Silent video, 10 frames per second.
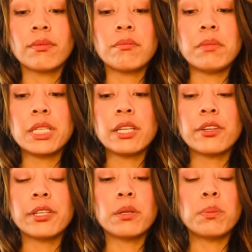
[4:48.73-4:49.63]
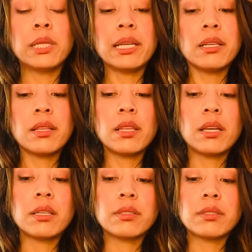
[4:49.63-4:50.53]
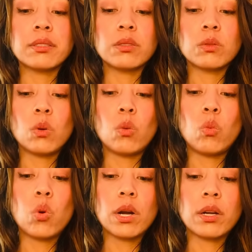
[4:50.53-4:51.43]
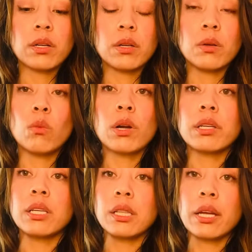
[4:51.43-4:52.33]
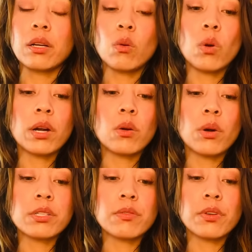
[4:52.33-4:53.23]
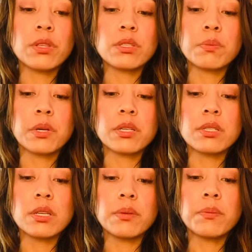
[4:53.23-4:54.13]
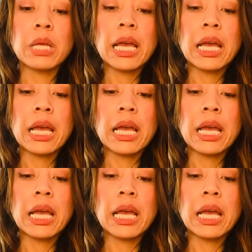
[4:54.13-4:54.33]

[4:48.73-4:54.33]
Material plain things. Working like a workhorse for this person.